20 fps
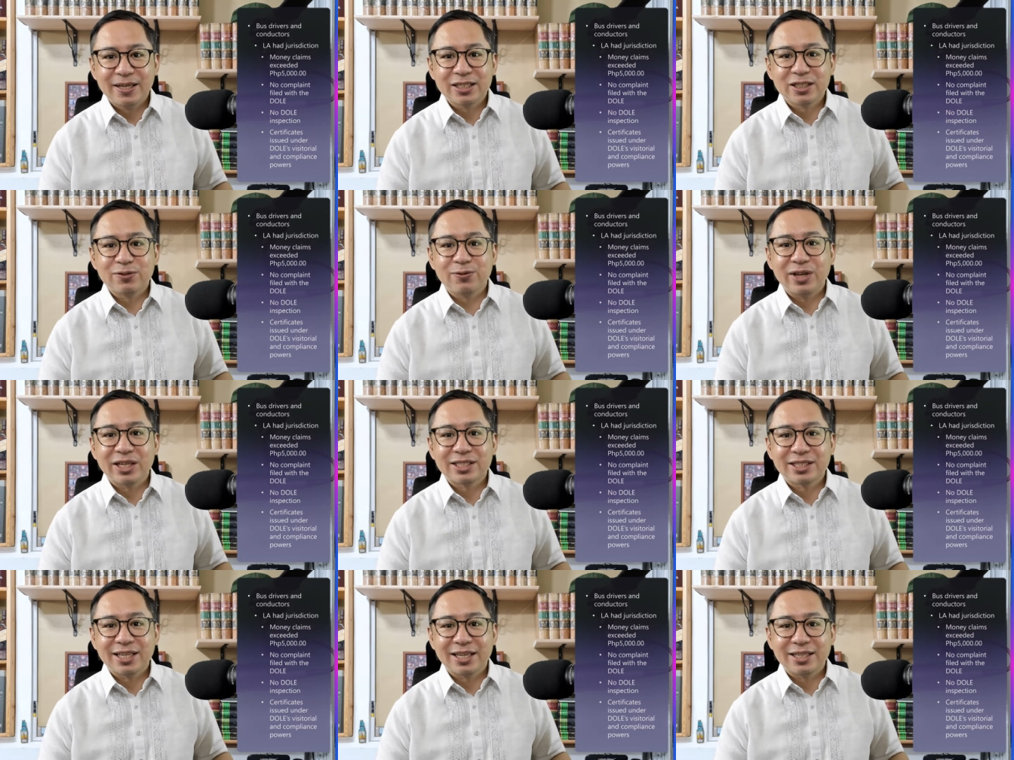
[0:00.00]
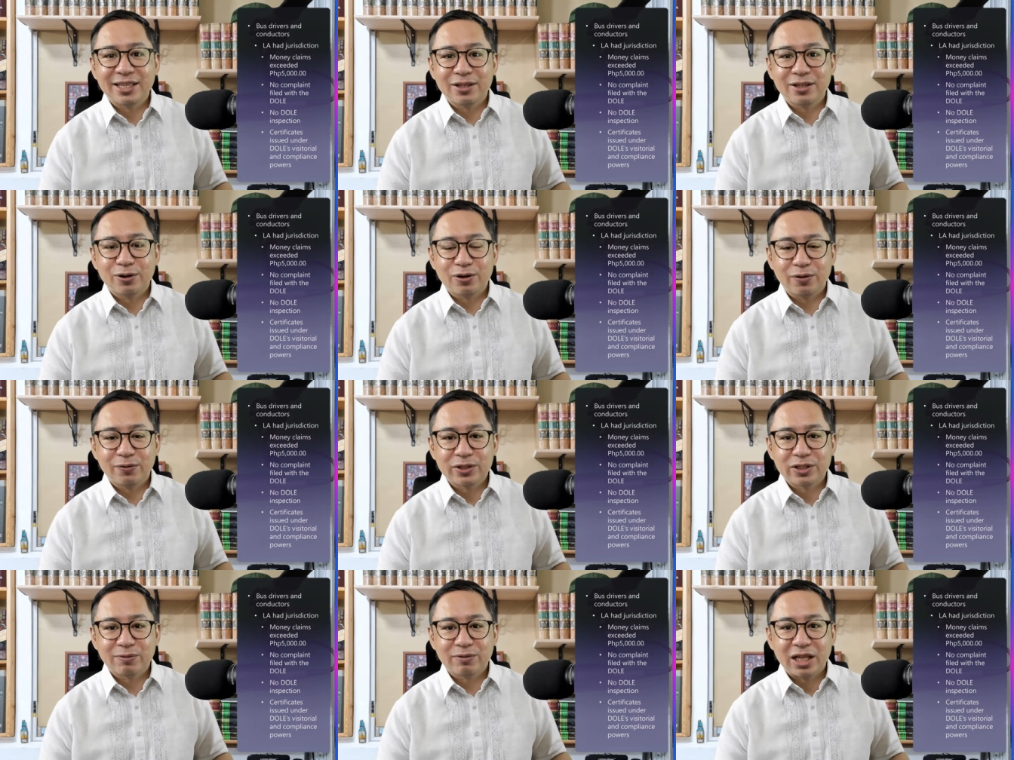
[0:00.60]
is vested in
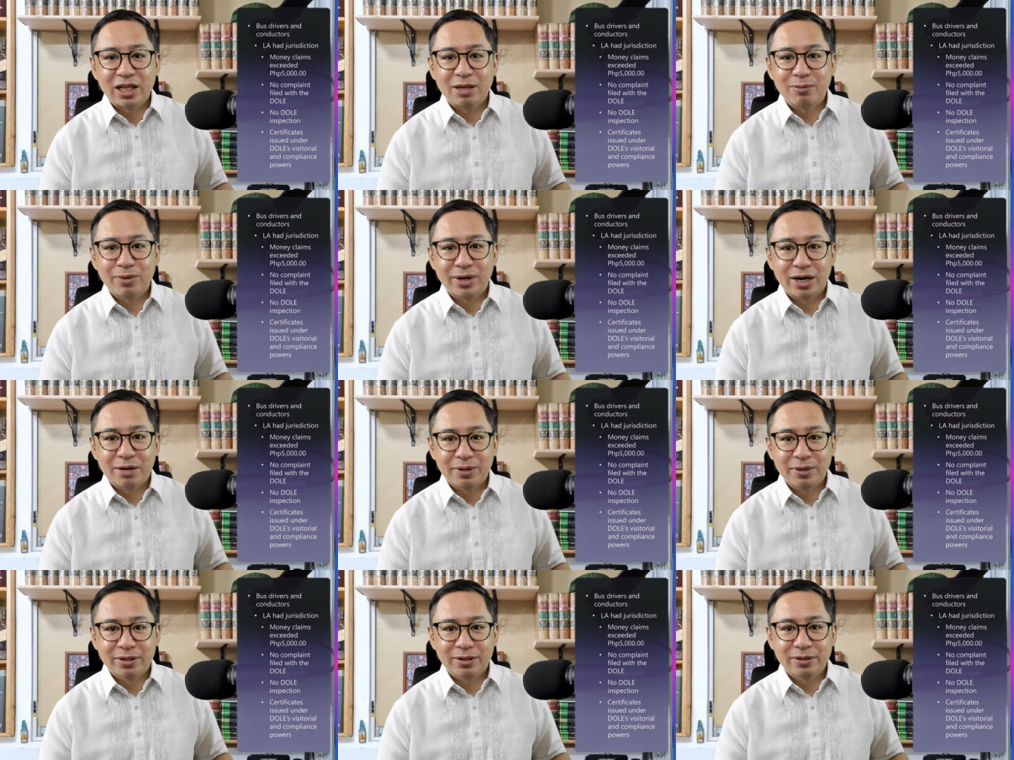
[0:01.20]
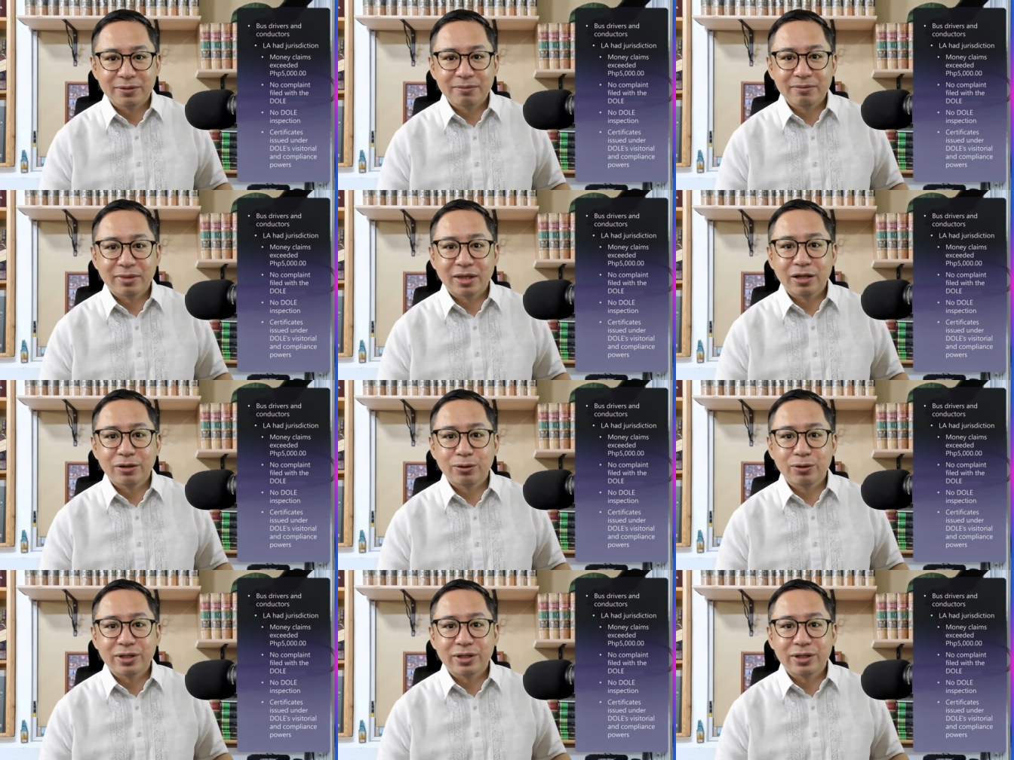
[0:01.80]
the Office of the Labor Arbiter